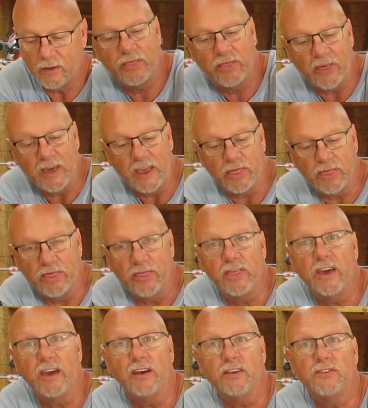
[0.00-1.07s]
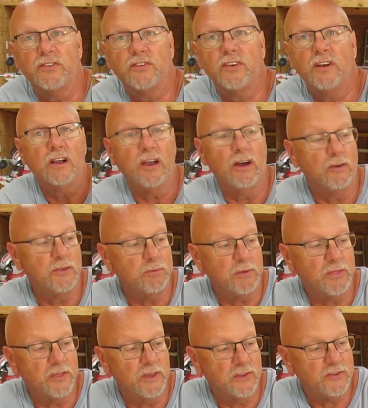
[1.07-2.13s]
I think this goes
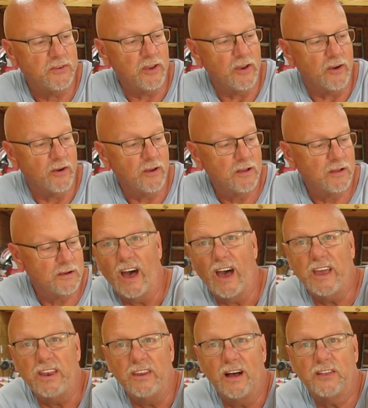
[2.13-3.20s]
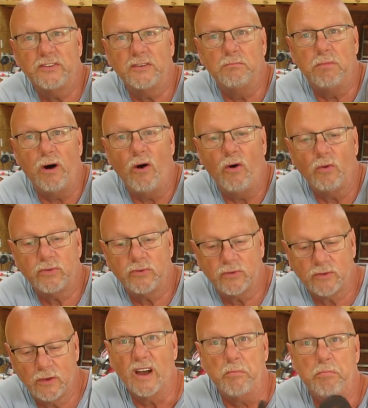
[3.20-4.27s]
with this here. Hey, nuts and
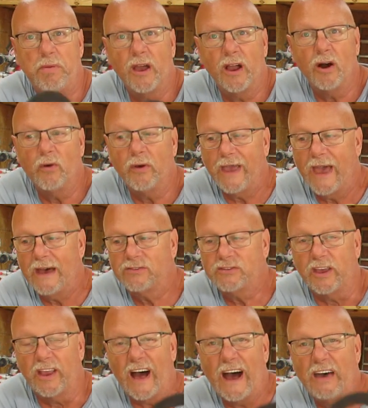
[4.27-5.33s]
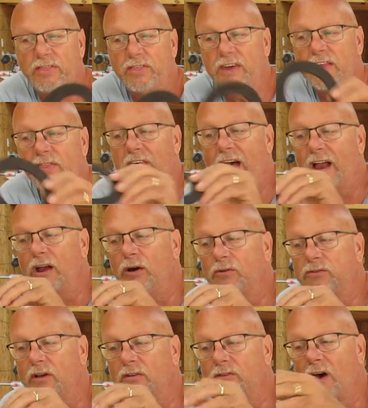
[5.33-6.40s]
bolts, a big old gasket. I think that
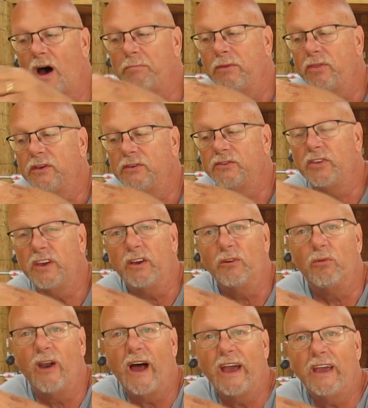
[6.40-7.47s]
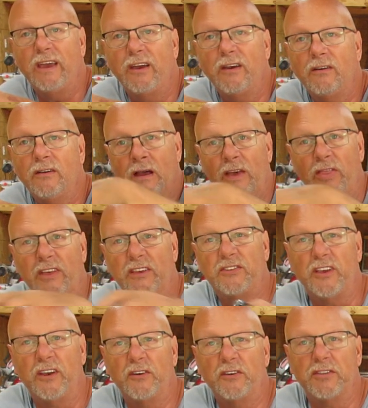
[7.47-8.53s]
goes on top of this thing right here. And this
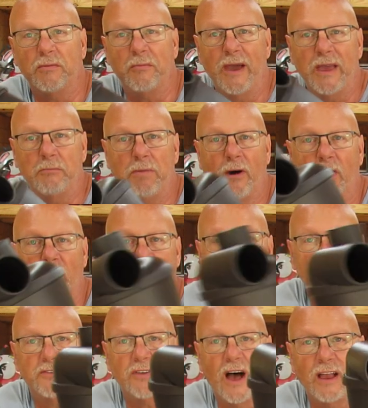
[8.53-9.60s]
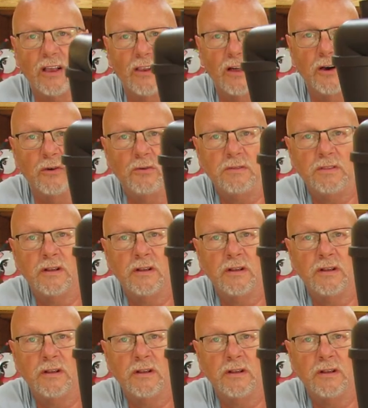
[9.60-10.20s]
here is the main part of the Cyclone.